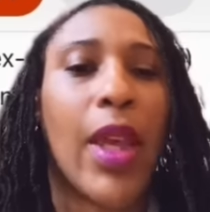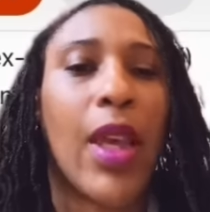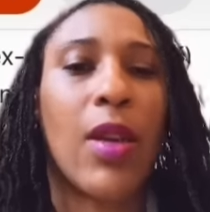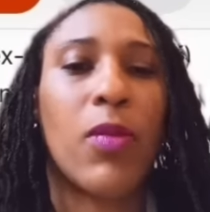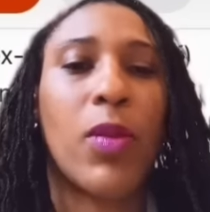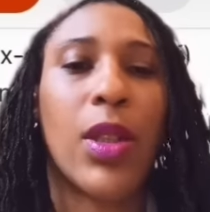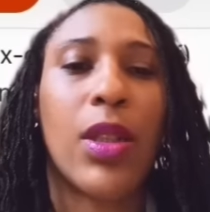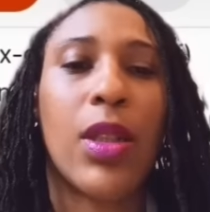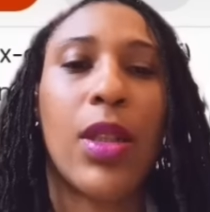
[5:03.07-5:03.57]

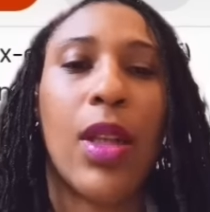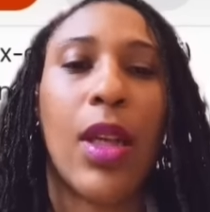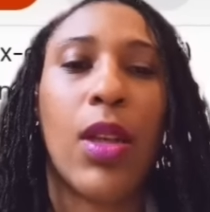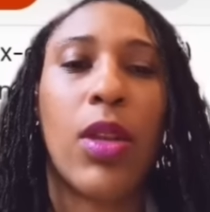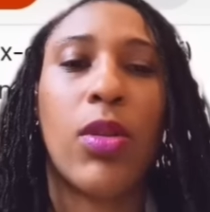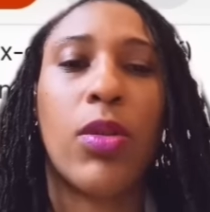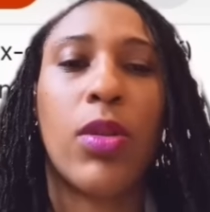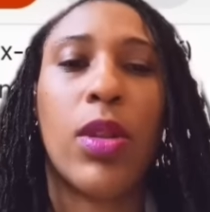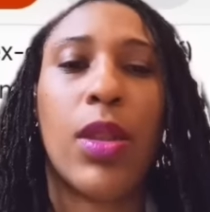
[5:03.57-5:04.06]
It wasn't a
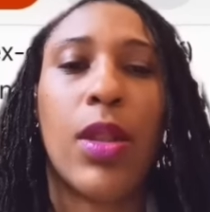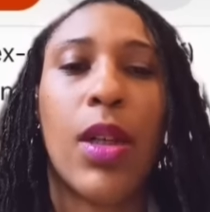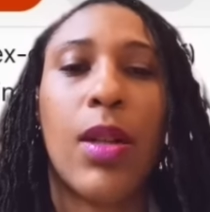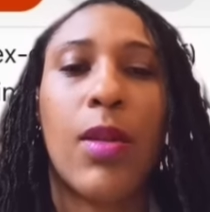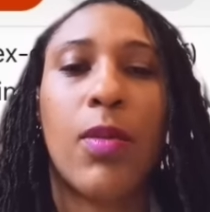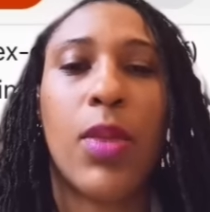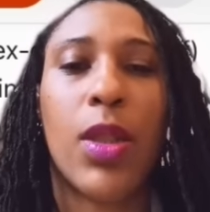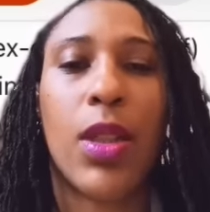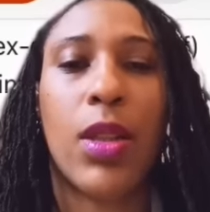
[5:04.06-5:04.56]
huge
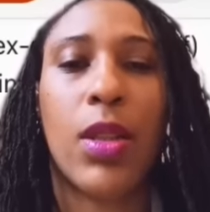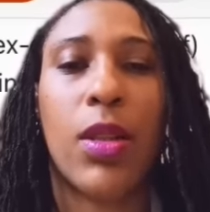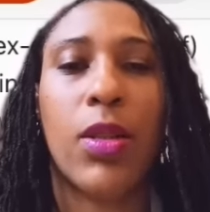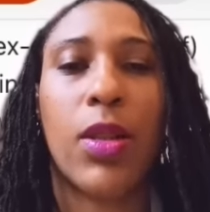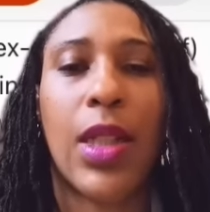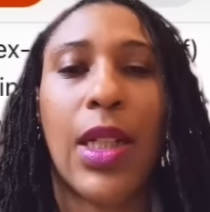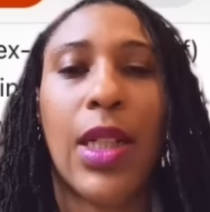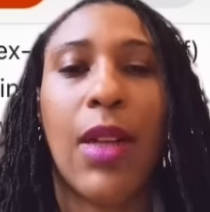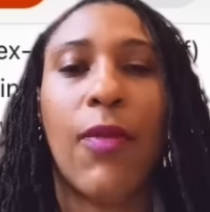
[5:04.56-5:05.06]
sum, but still
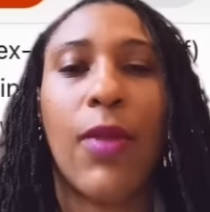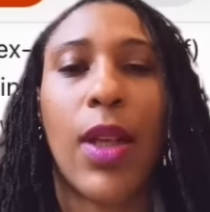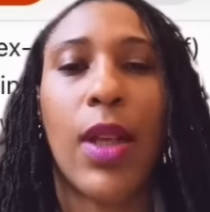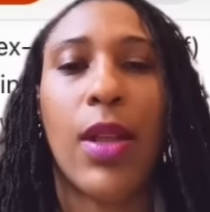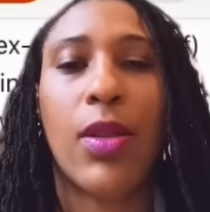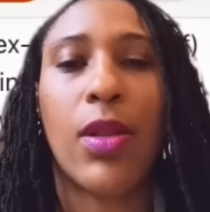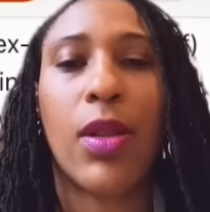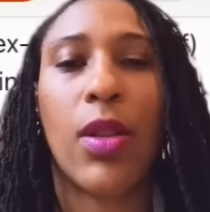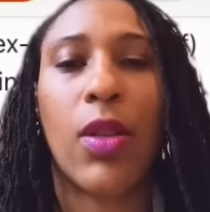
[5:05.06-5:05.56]

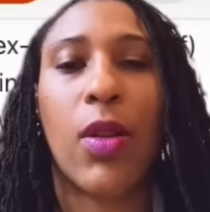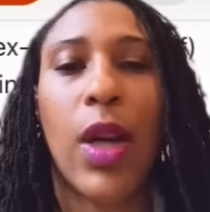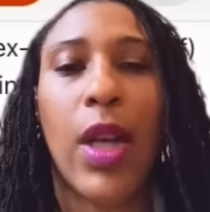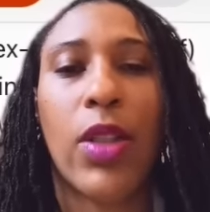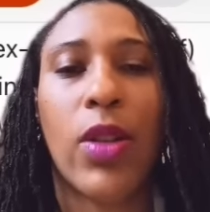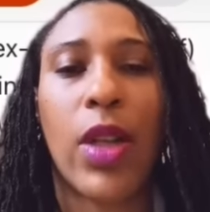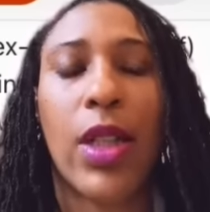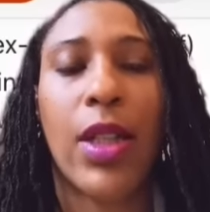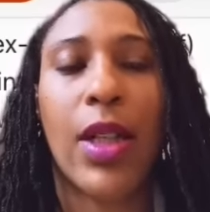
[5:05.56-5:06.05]
significant, so I
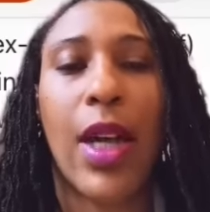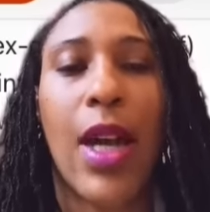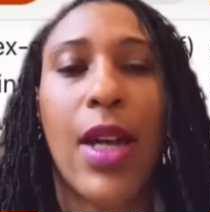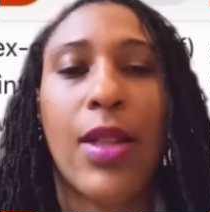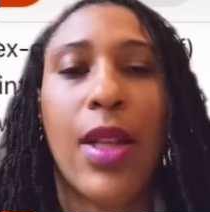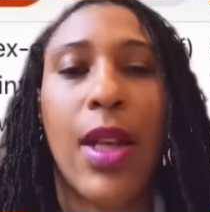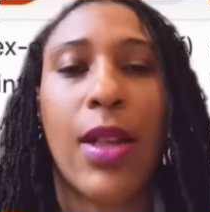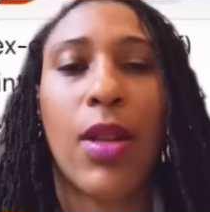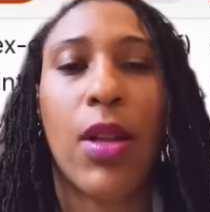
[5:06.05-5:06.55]
tried to
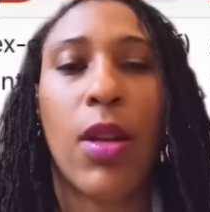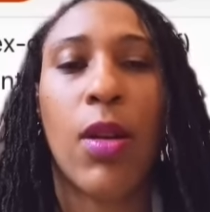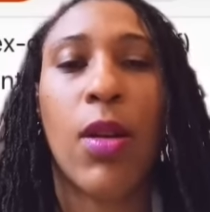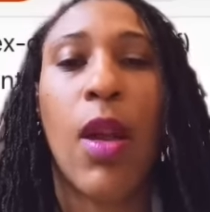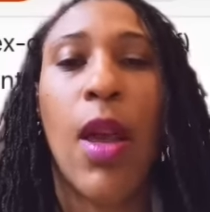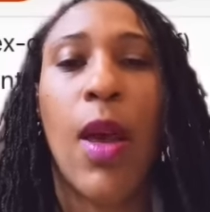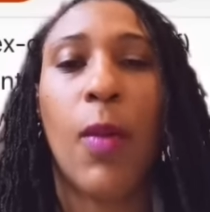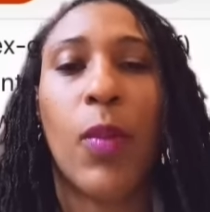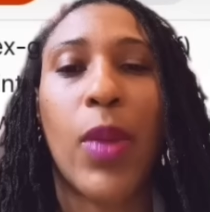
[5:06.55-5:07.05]
contact her,
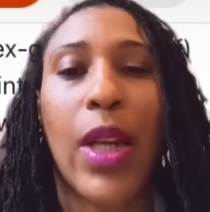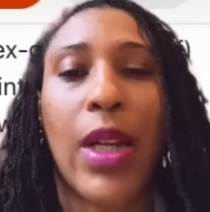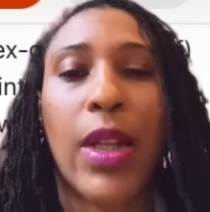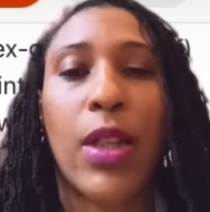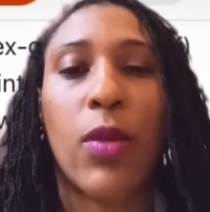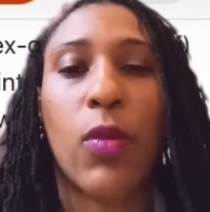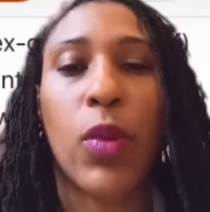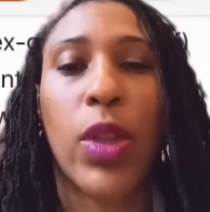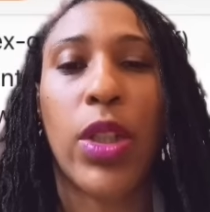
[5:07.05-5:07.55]
but I
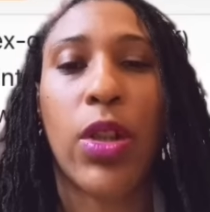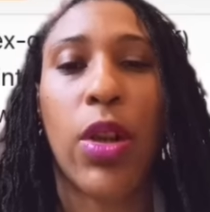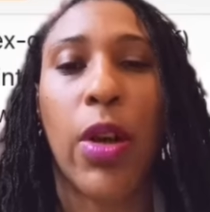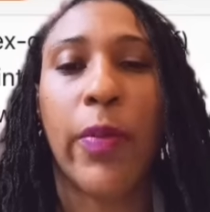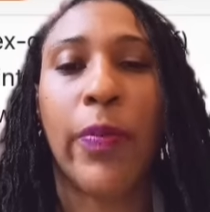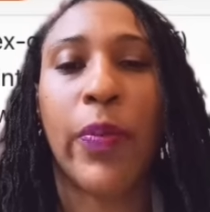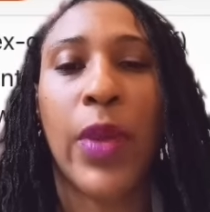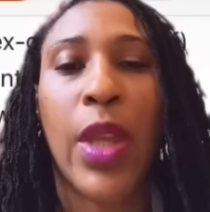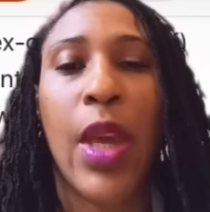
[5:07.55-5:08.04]
couldn't reach
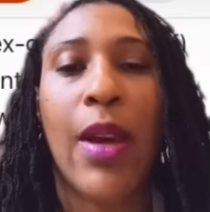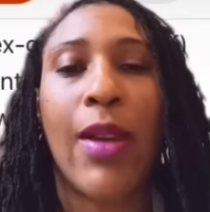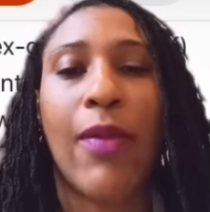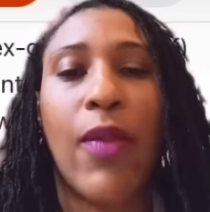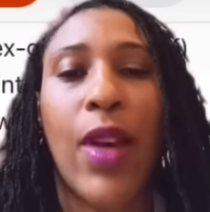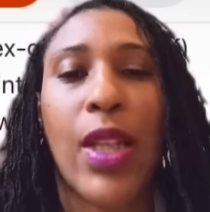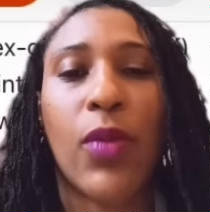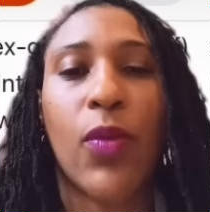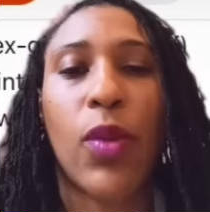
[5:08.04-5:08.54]
her.
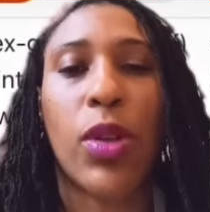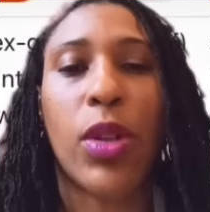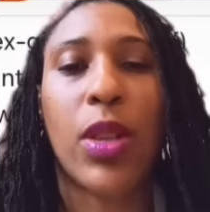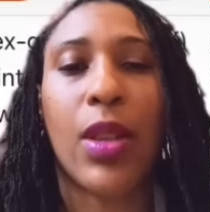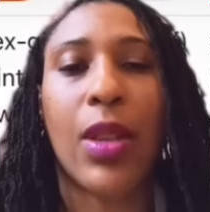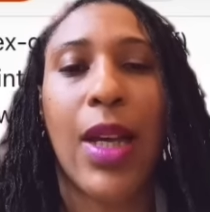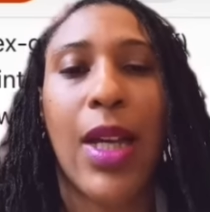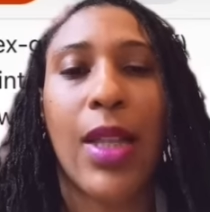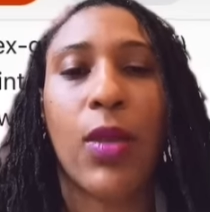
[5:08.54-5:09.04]
Fast forward
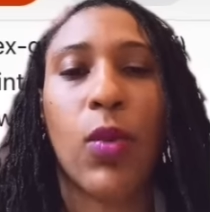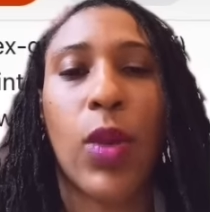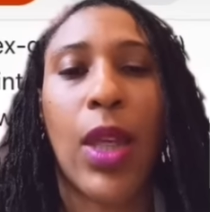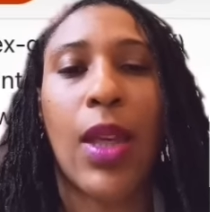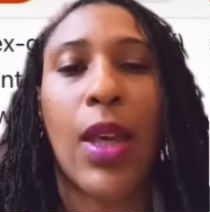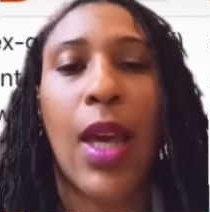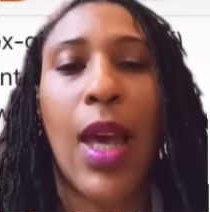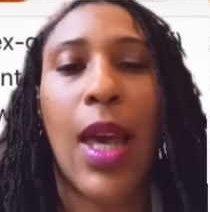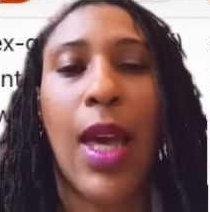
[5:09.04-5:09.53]
to last
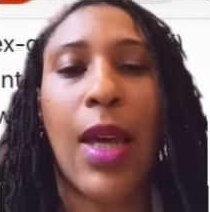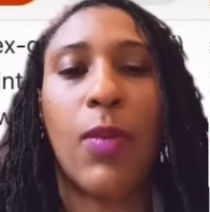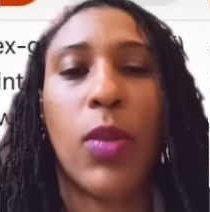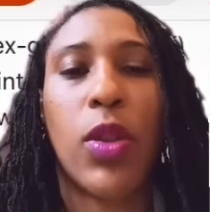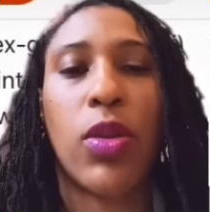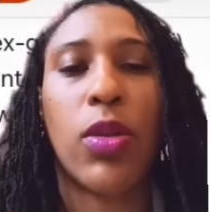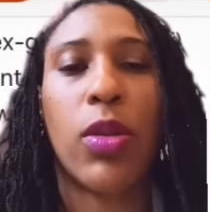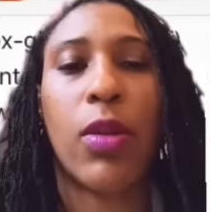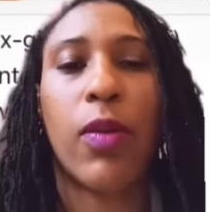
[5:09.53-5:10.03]
week. A
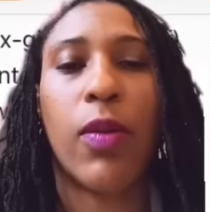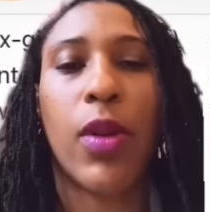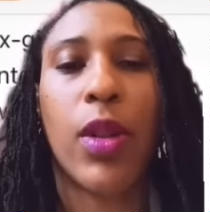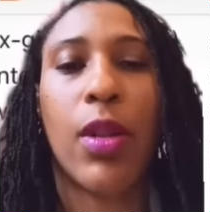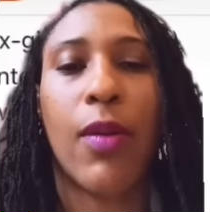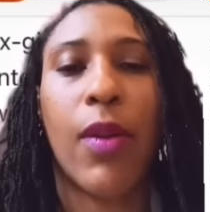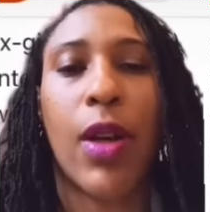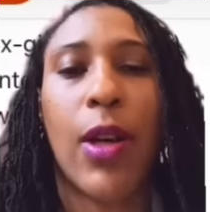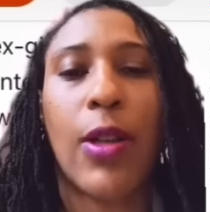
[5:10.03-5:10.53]
mutual
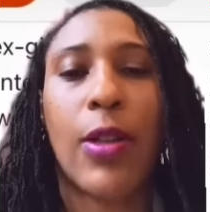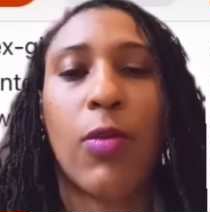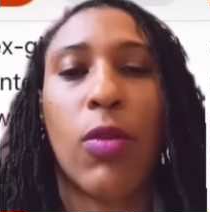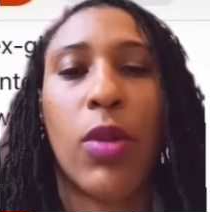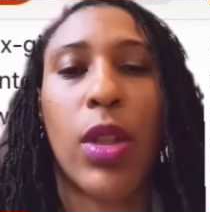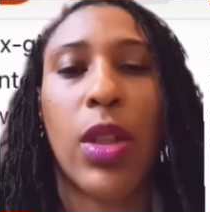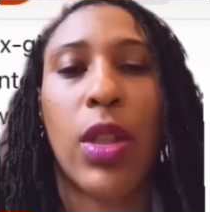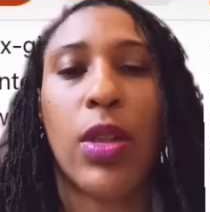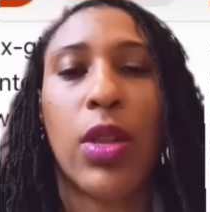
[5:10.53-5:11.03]
friend of ours
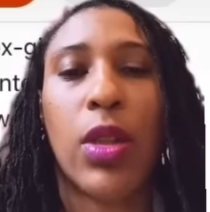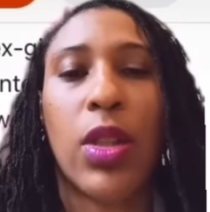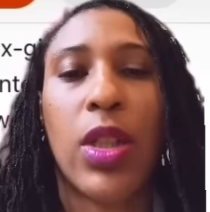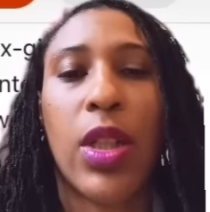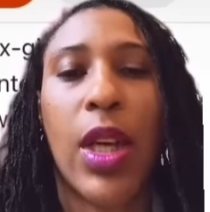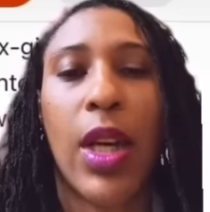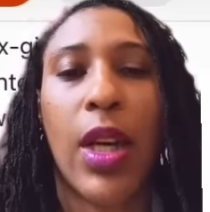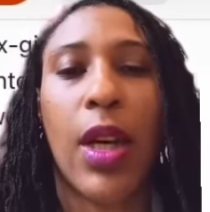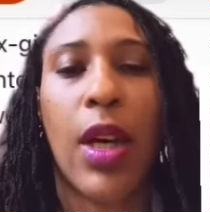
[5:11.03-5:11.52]
wanted to
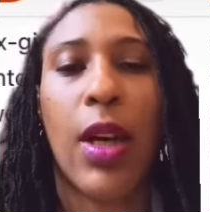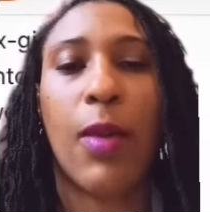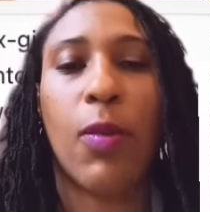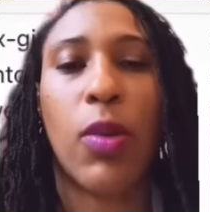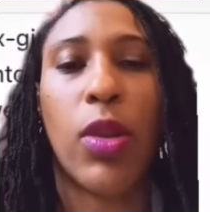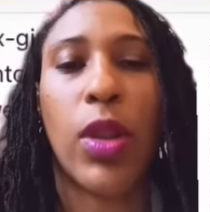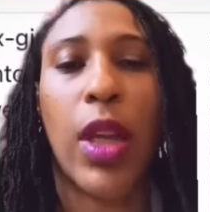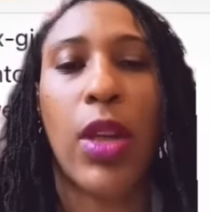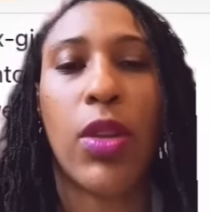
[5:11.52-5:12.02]
check
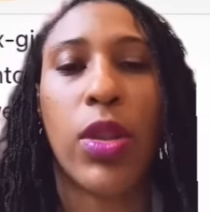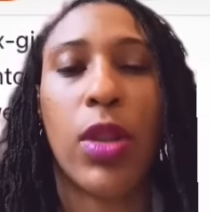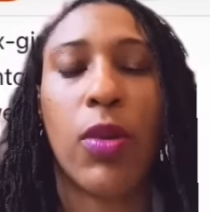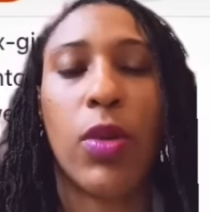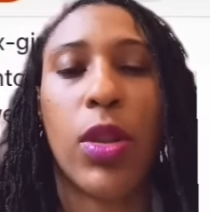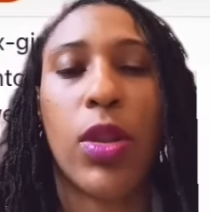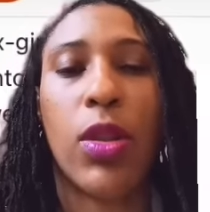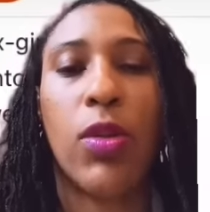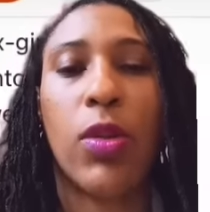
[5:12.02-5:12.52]
up on how she
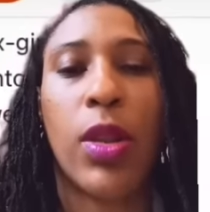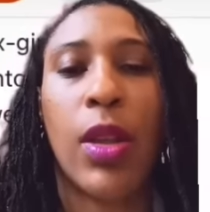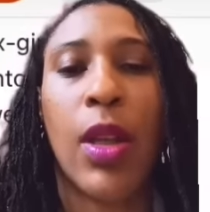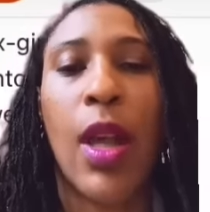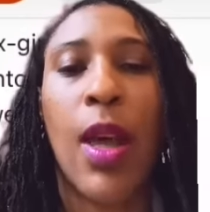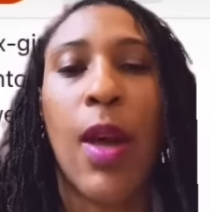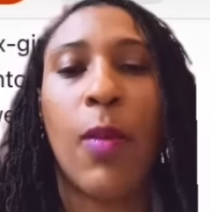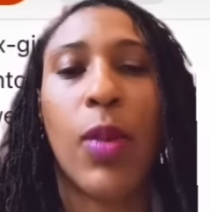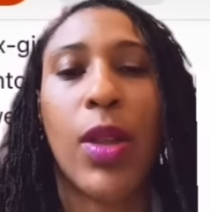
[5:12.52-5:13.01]
was doing,
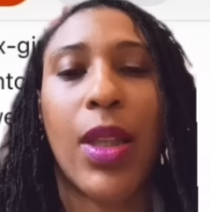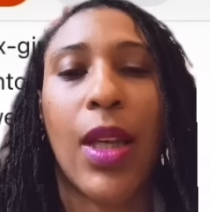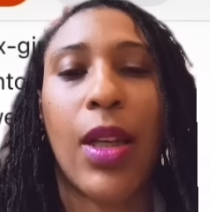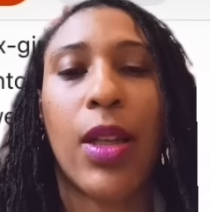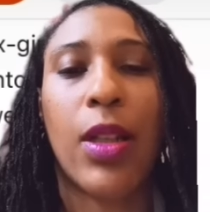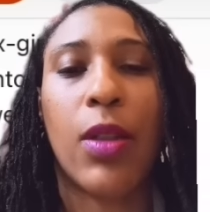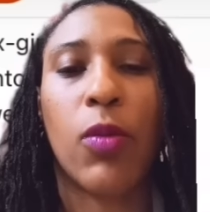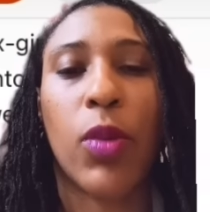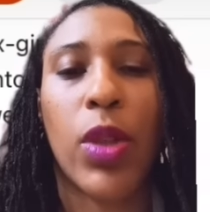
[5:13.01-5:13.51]
but they
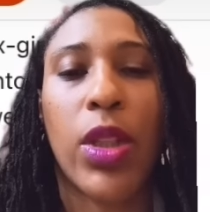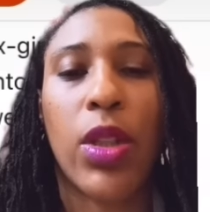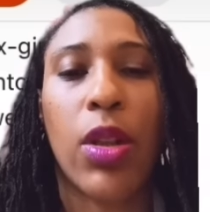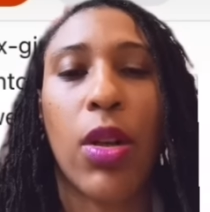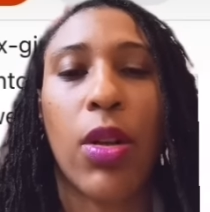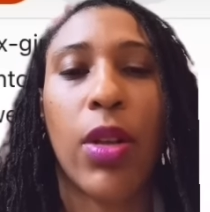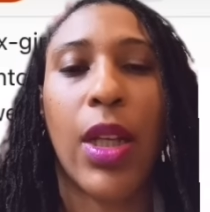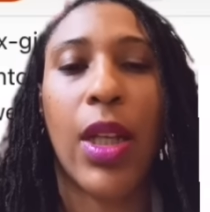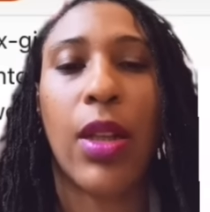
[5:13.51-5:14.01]
couldn't reach
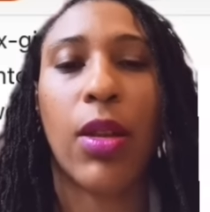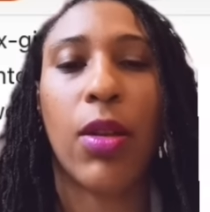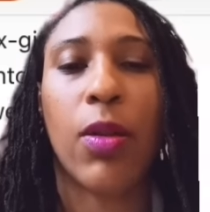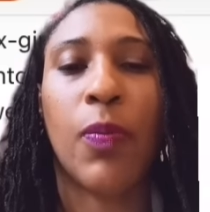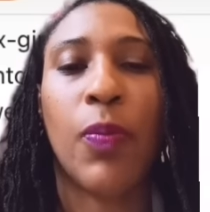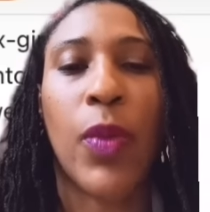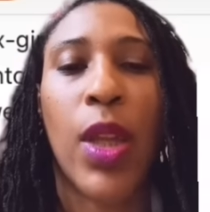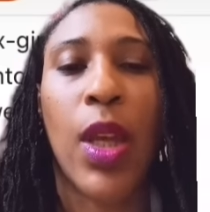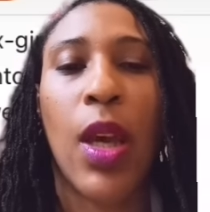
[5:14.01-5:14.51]
her either.